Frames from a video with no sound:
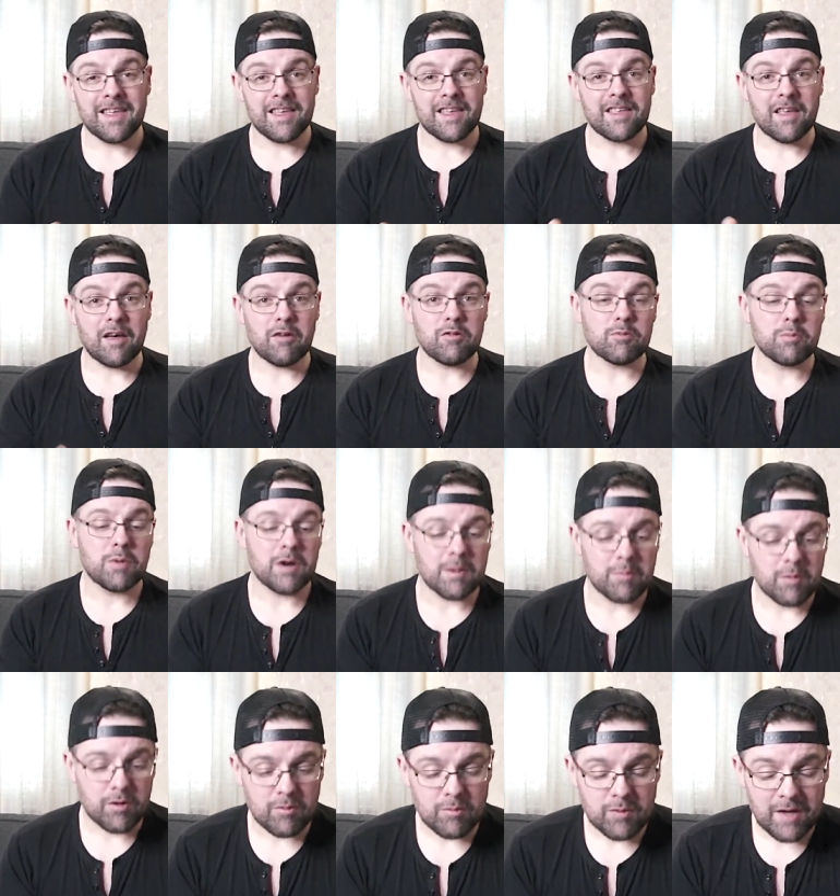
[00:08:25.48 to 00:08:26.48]
that was pretty
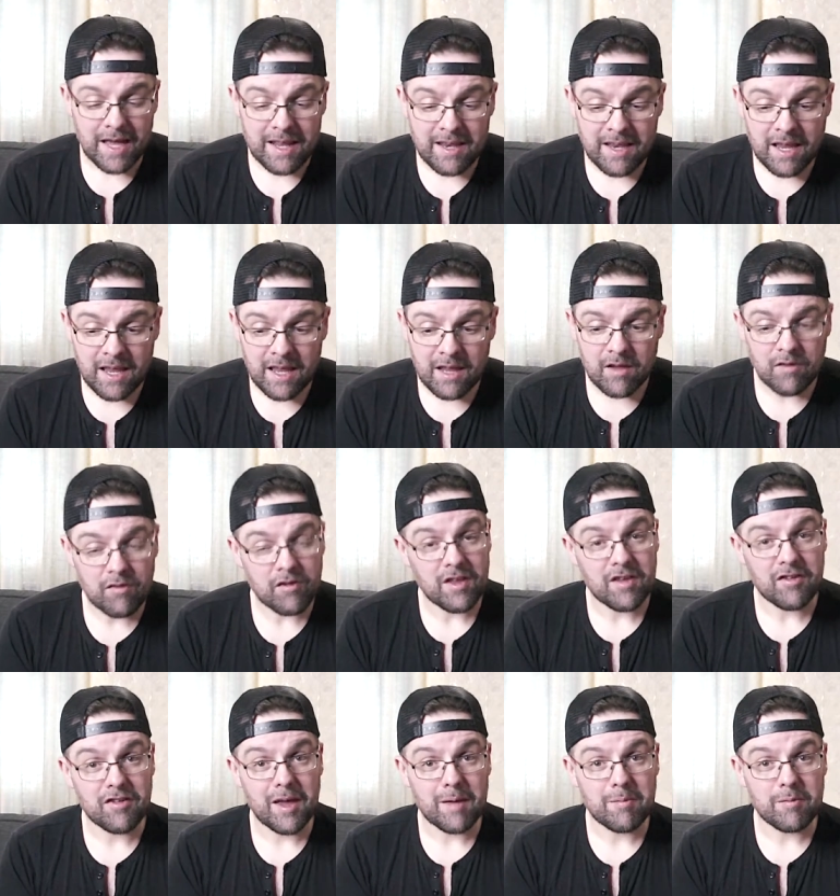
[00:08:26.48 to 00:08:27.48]
much it for
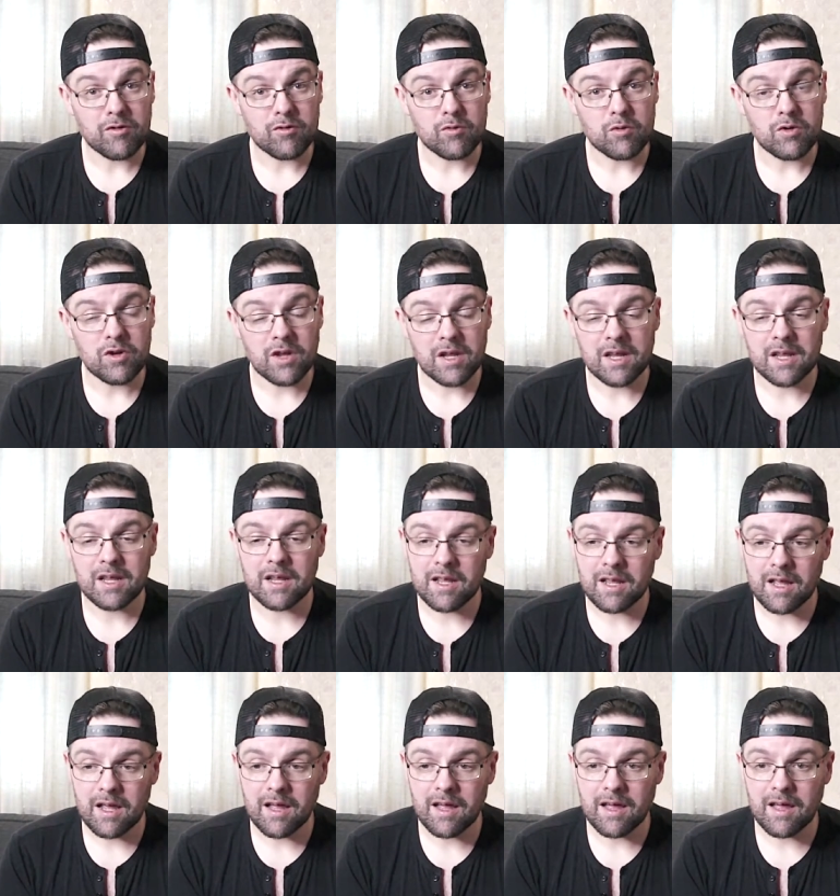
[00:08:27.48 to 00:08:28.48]
this episode.
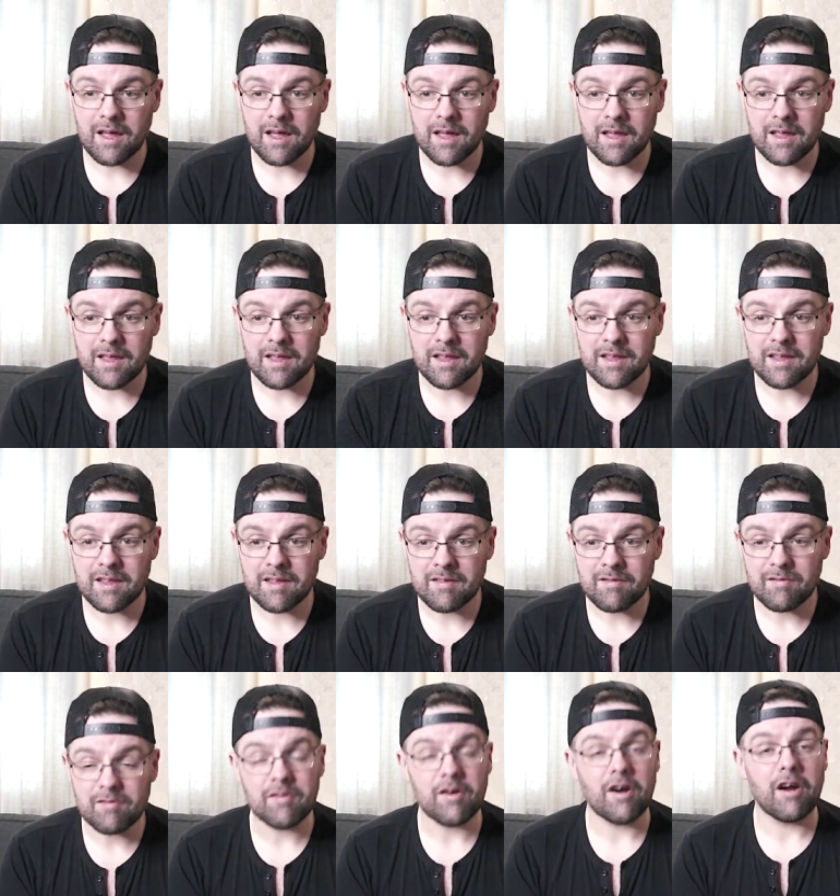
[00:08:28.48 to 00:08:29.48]

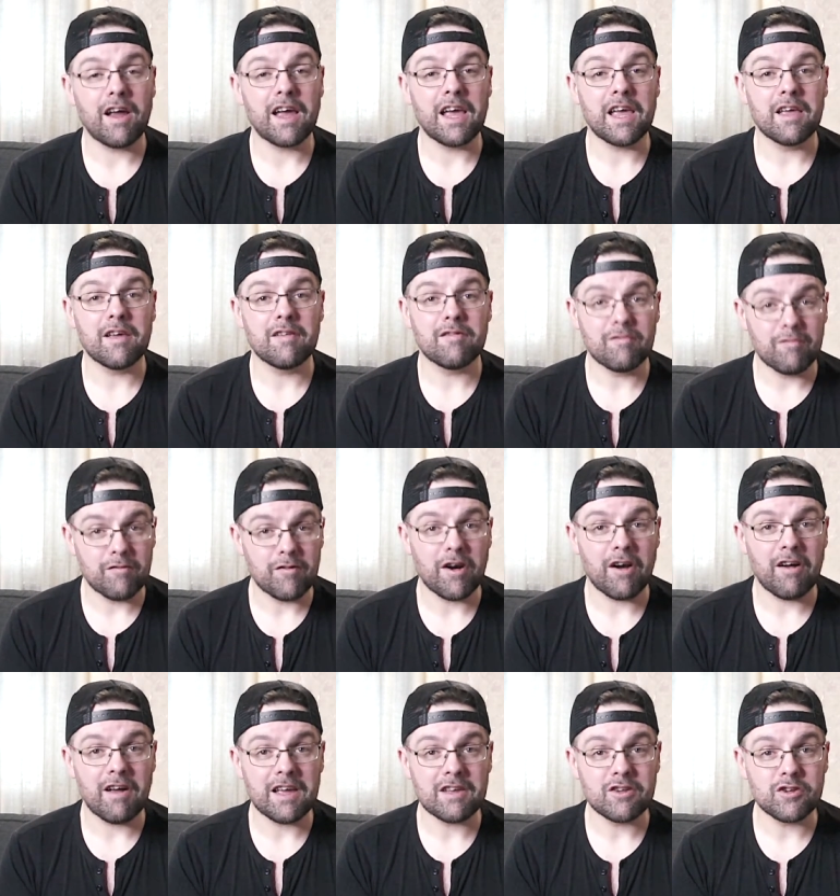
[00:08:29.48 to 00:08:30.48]
Very,
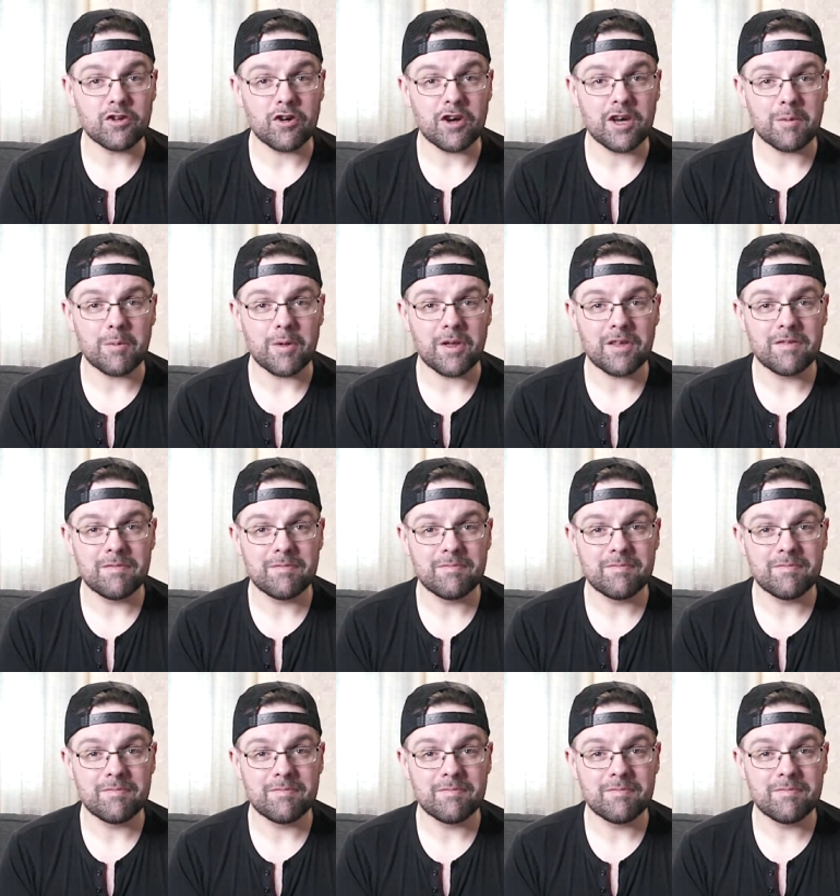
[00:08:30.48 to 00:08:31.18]
very enjoyable.